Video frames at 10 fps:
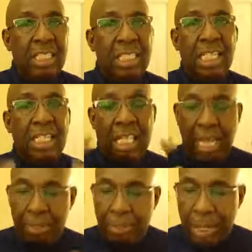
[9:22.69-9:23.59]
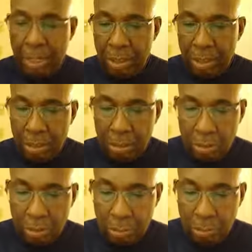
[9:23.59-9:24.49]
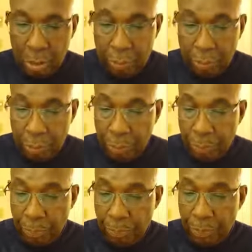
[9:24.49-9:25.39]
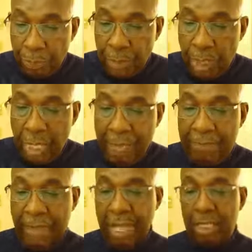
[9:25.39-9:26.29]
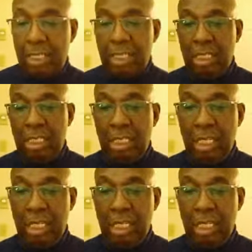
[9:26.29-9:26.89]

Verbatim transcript: then it can't bear good fruit. And finally,